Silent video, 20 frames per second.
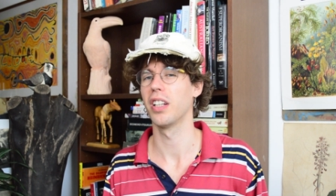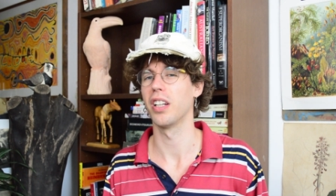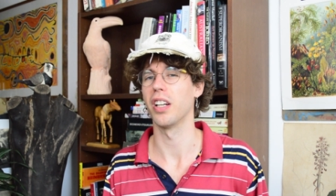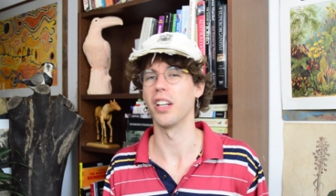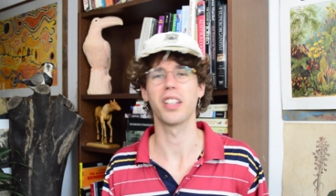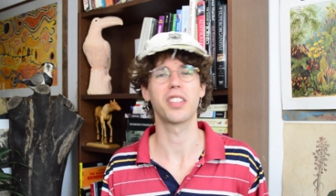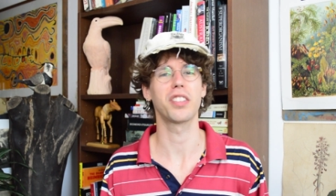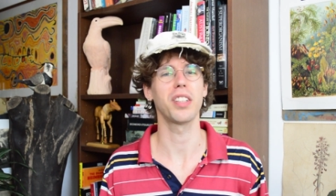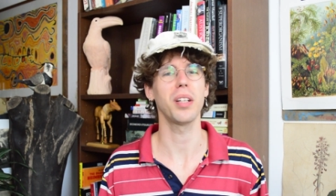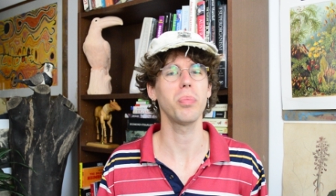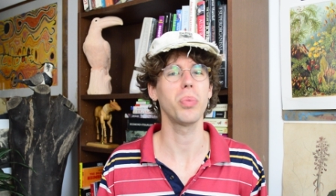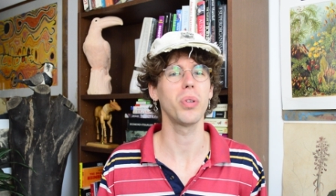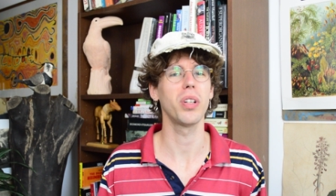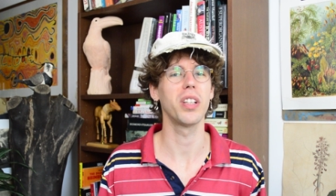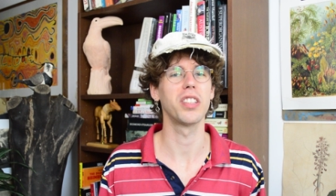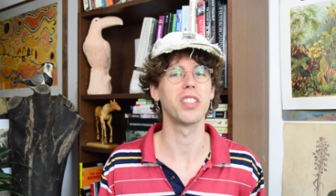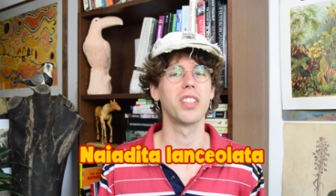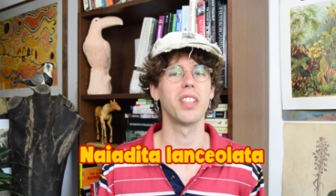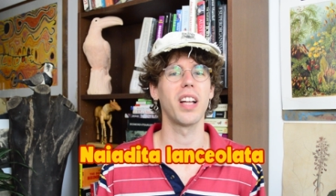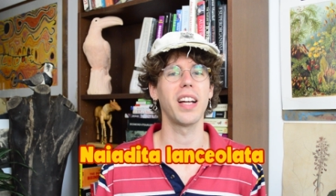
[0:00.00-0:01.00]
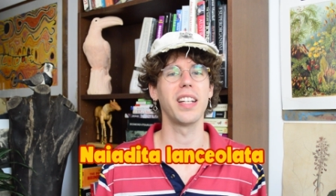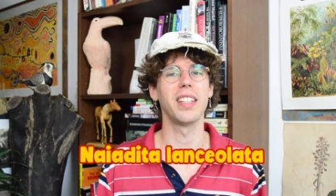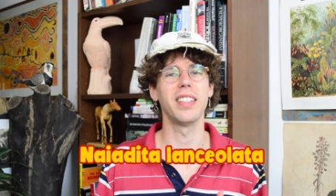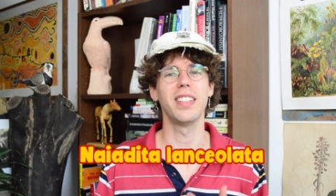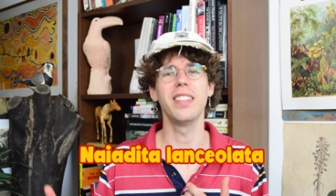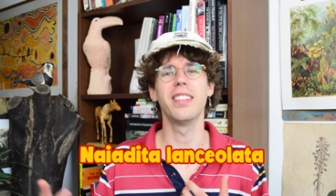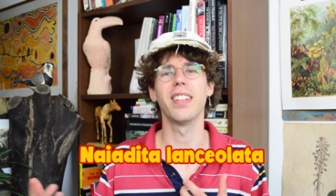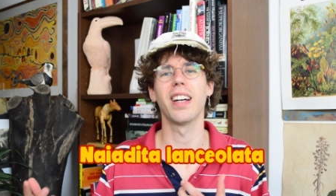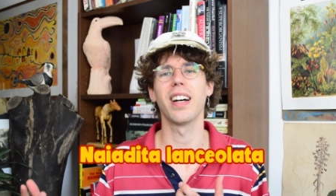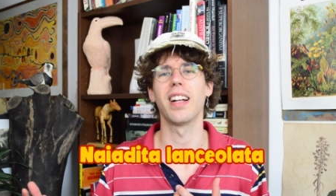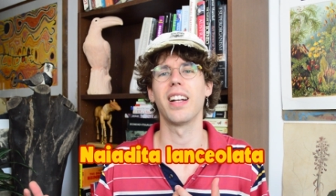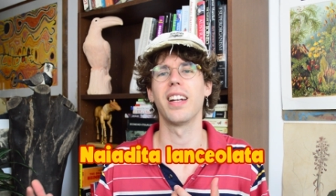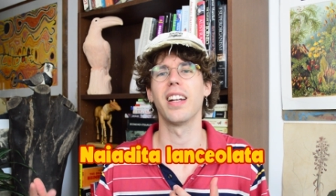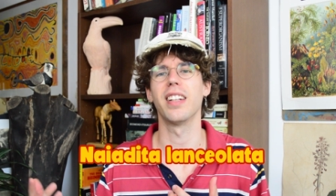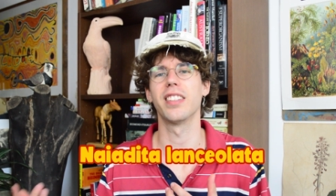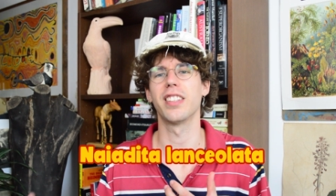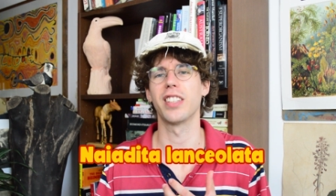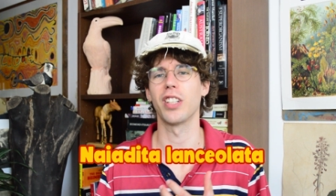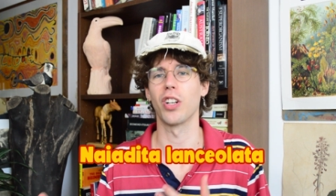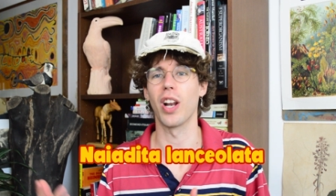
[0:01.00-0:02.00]
An example is Naiadita
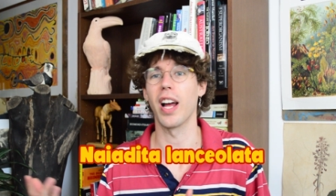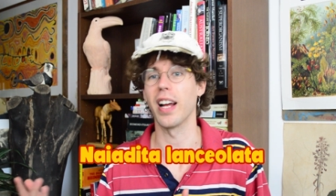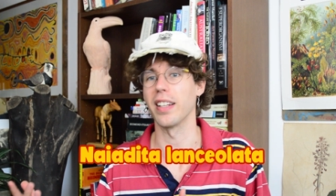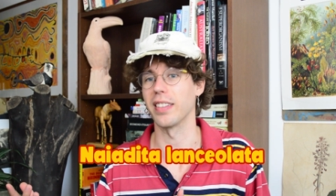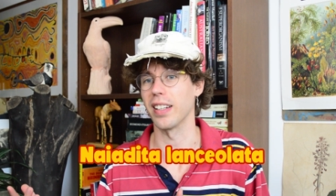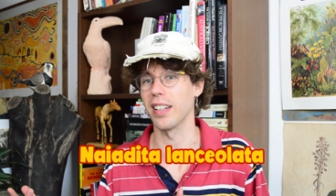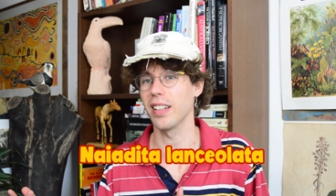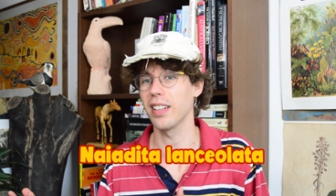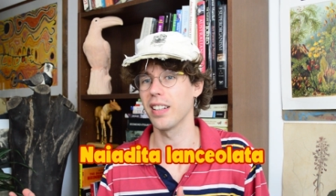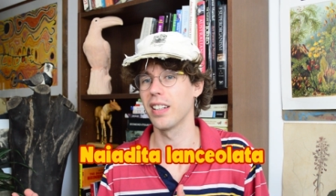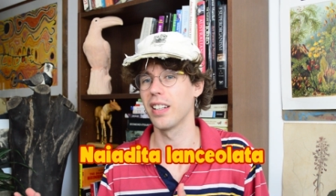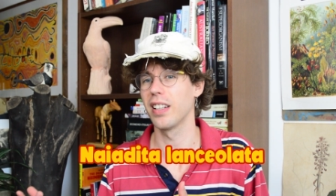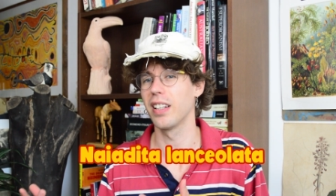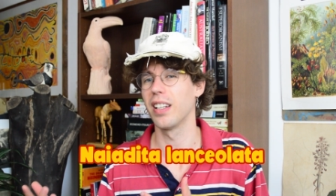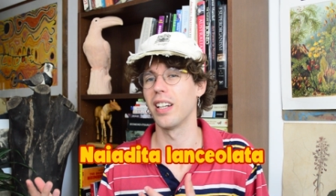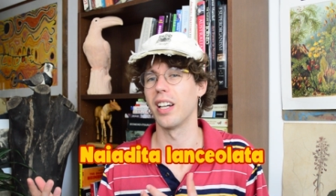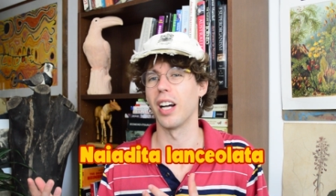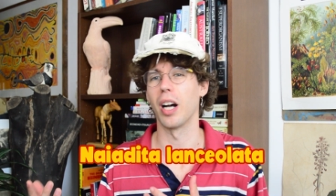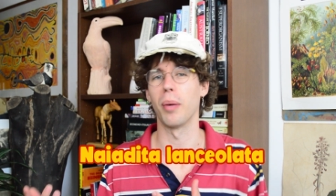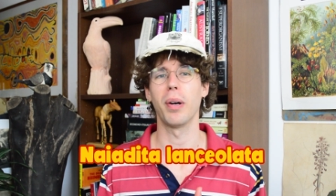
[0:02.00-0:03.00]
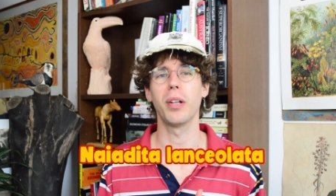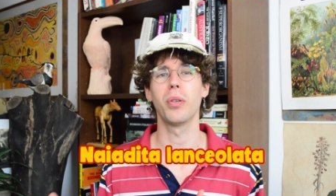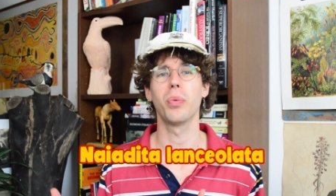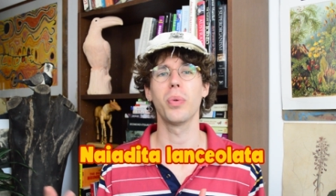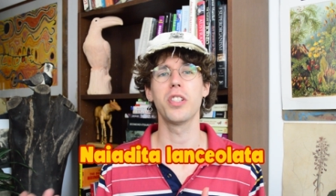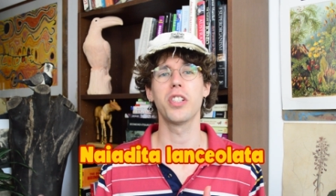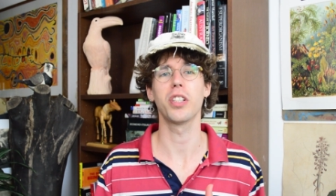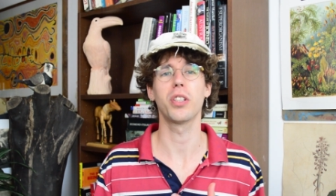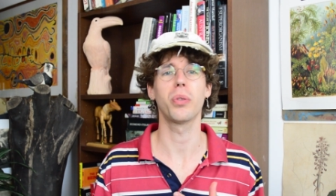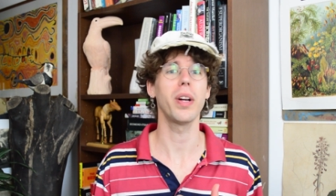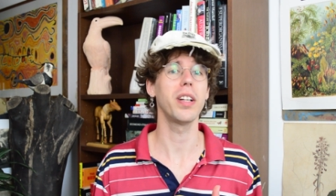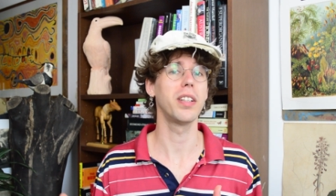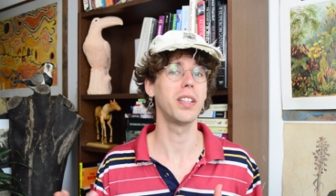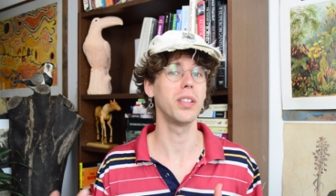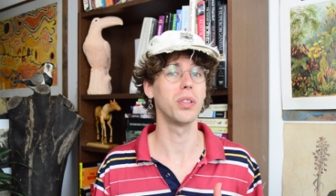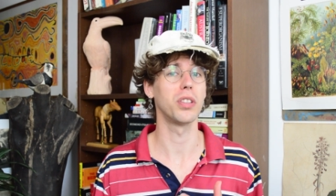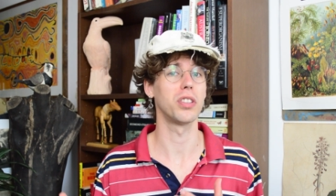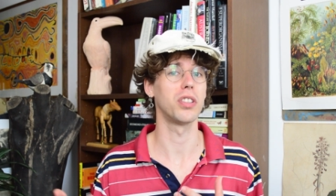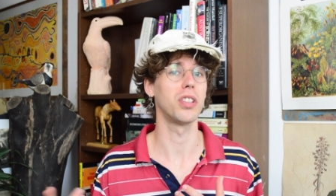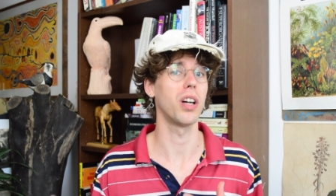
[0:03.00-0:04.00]
lanceolata, about which a great
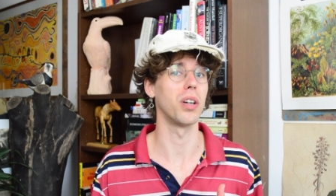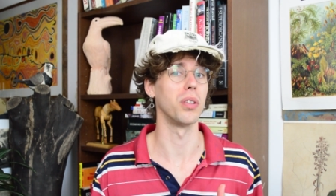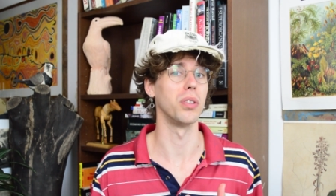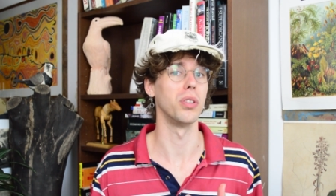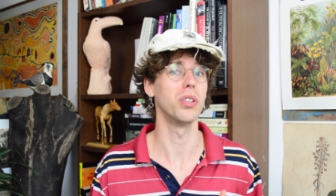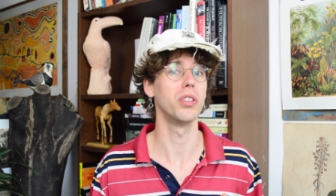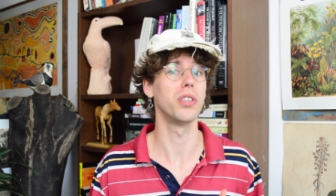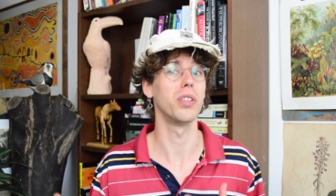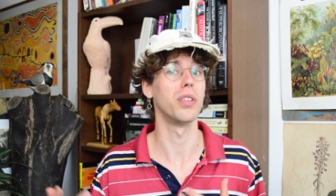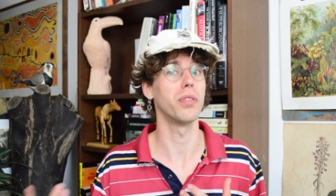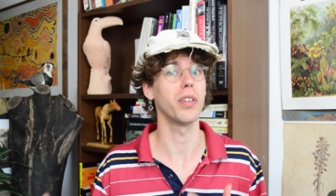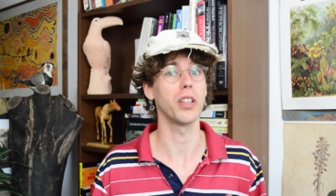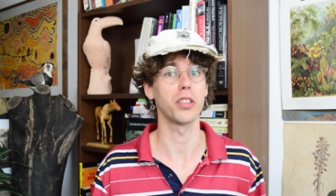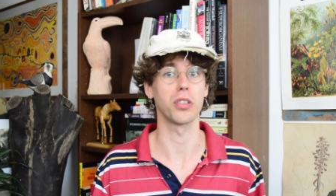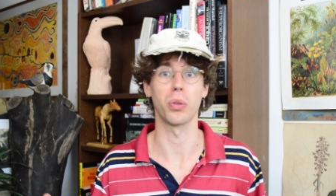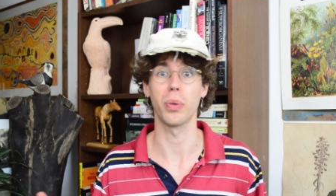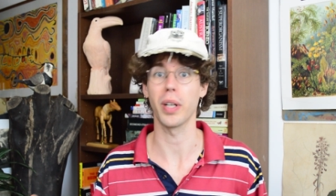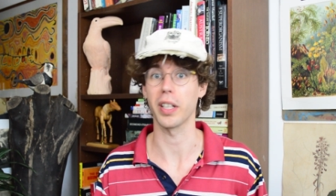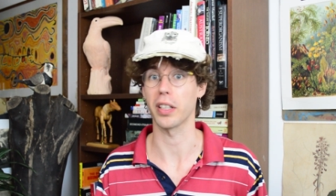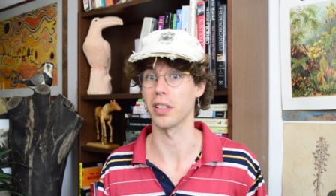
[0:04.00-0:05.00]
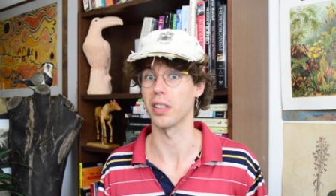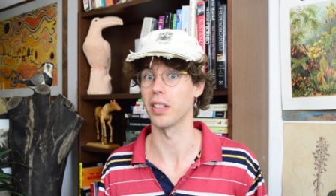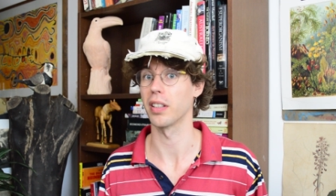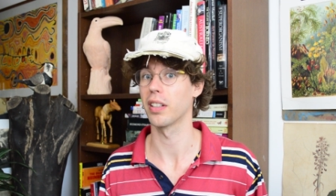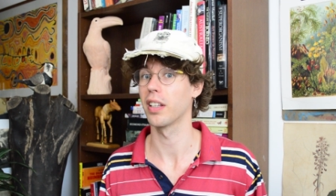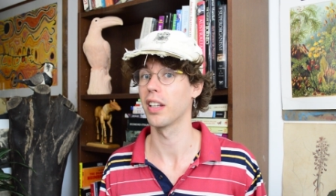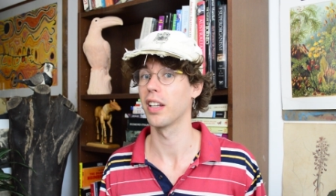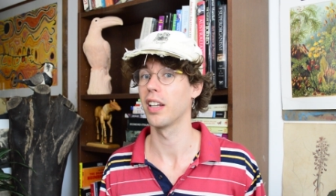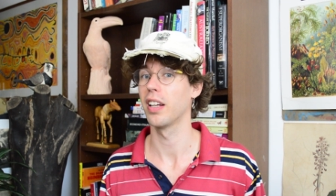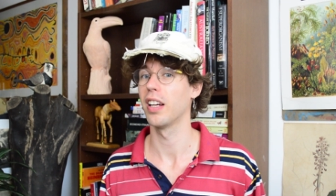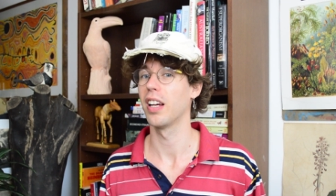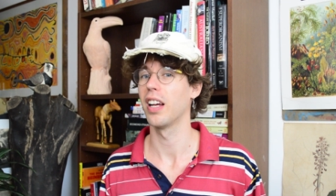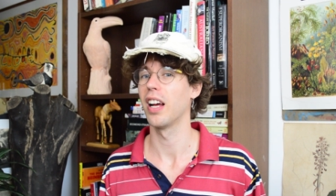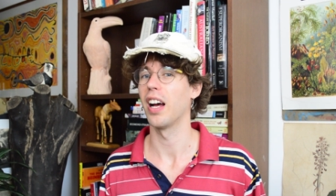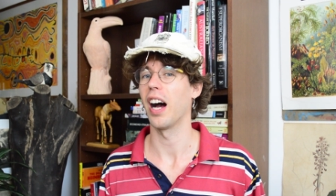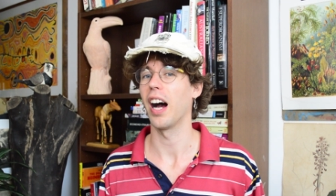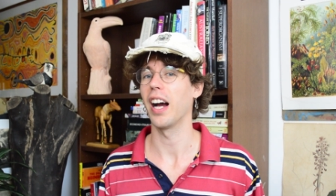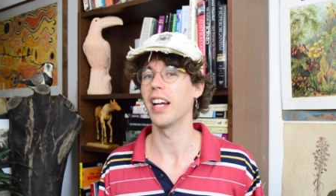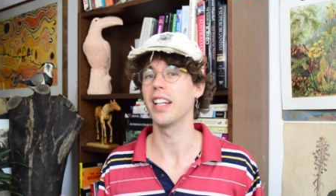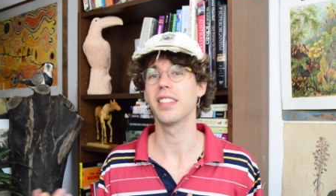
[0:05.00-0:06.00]
deal is known due to the fossil record.
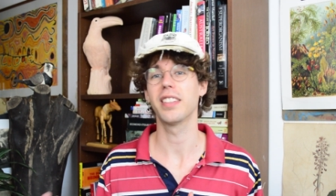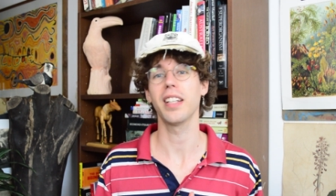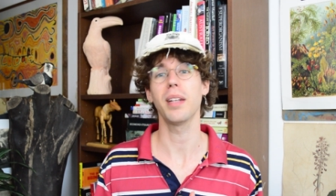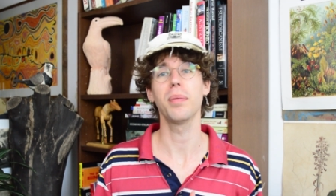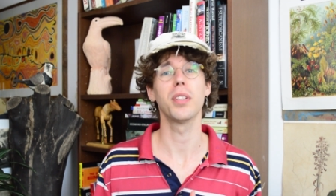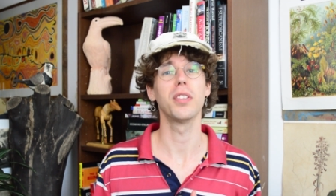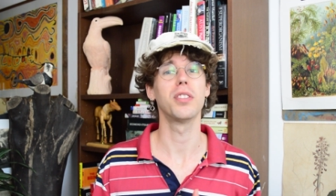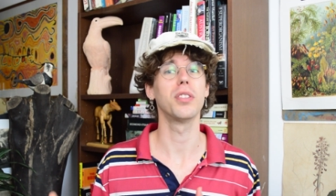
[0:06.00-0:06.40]
I attempted